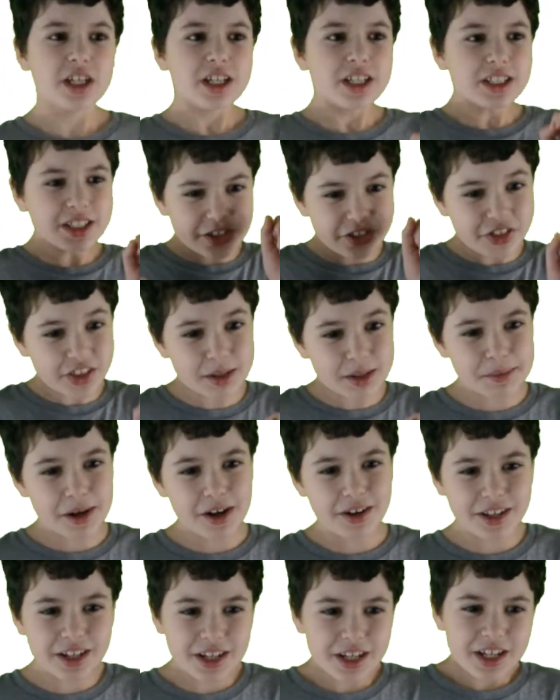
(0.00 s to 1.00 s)
To think
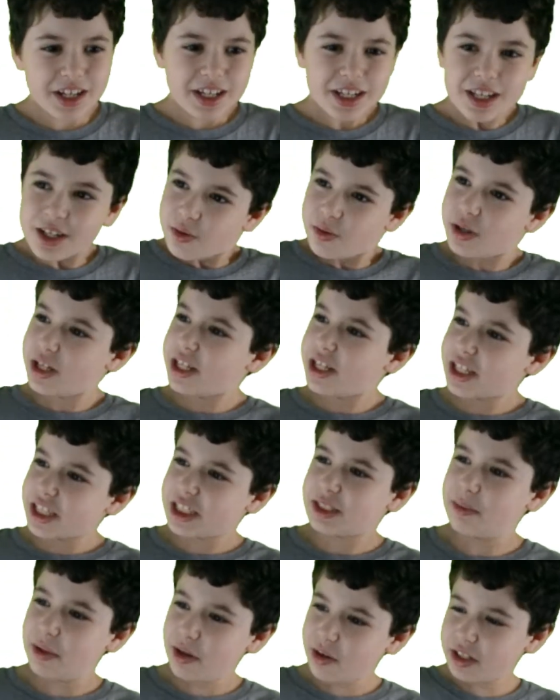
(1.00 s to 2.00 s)
about it, we
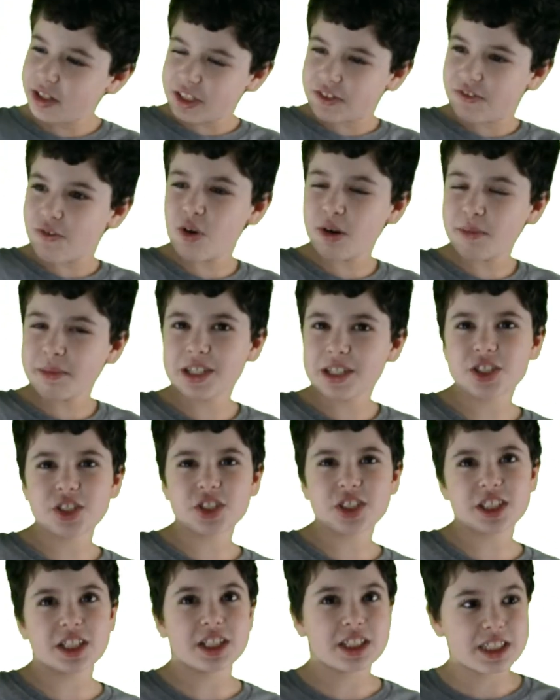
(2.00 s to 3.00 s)
experience four
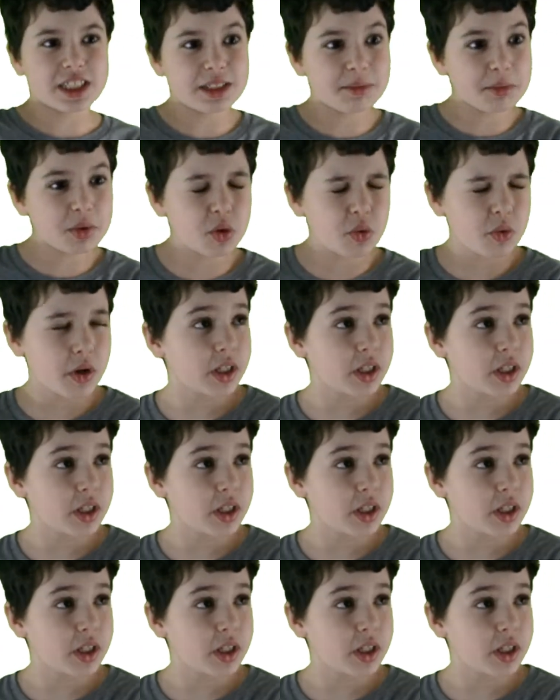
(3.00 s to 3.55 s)
dimensions in a similar way